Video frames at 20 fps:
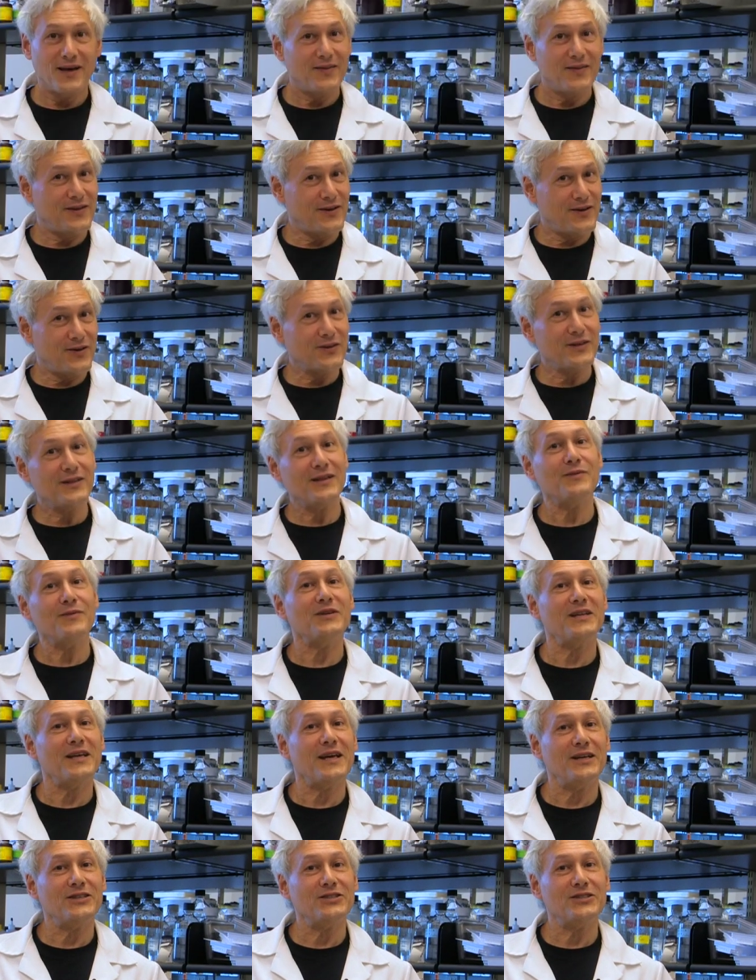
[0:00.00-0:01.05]
The only
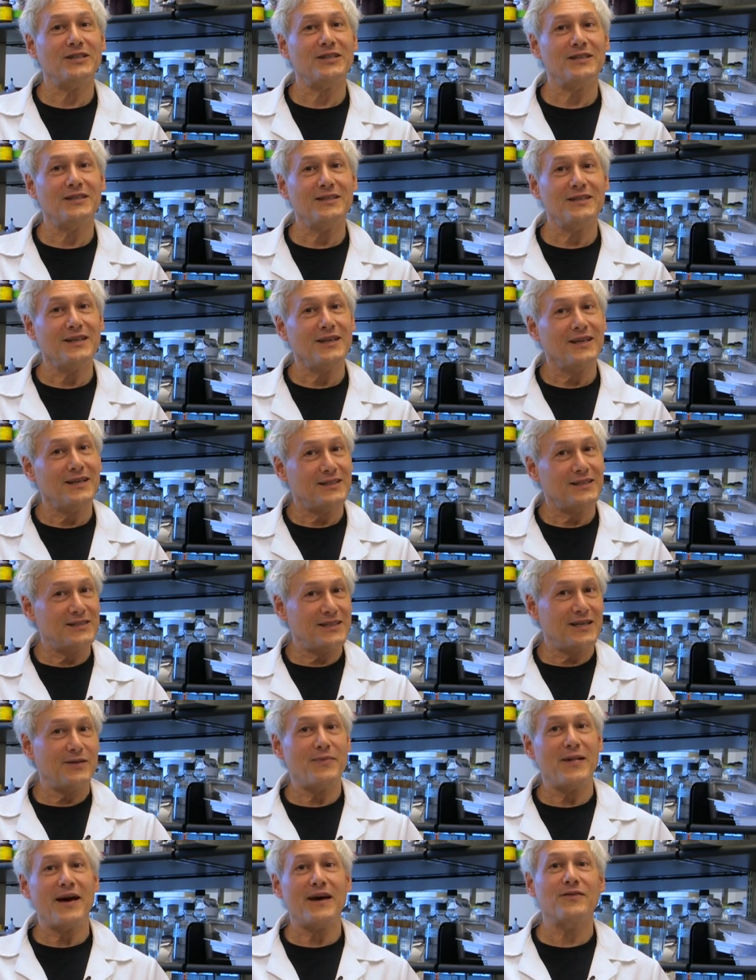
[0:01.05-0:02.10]
limitation is
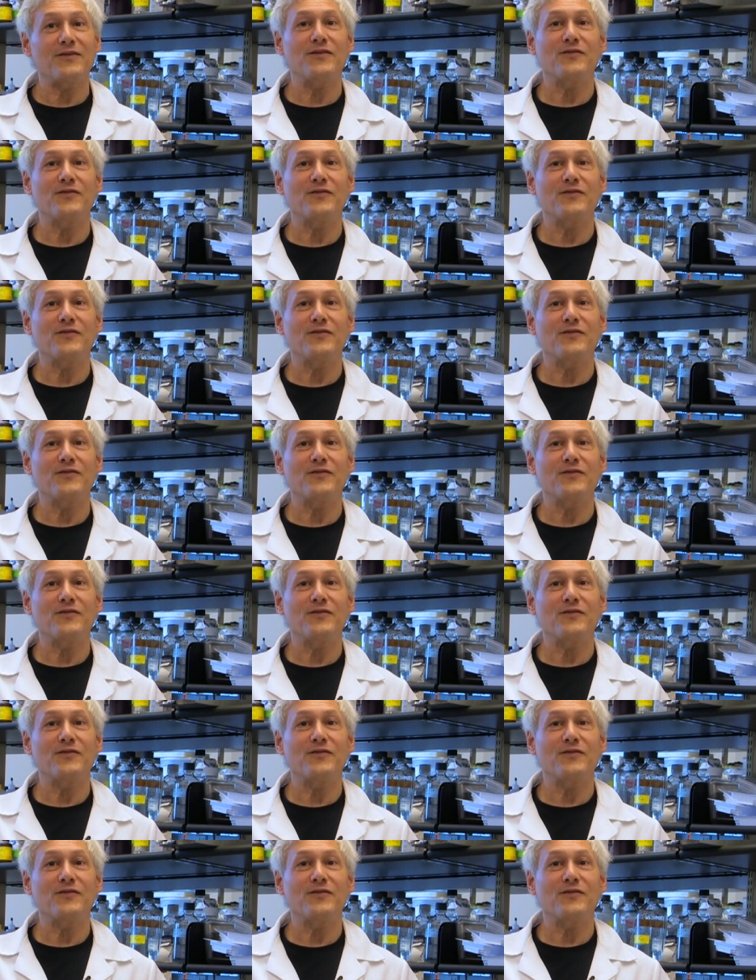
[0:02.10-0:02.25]
the amount of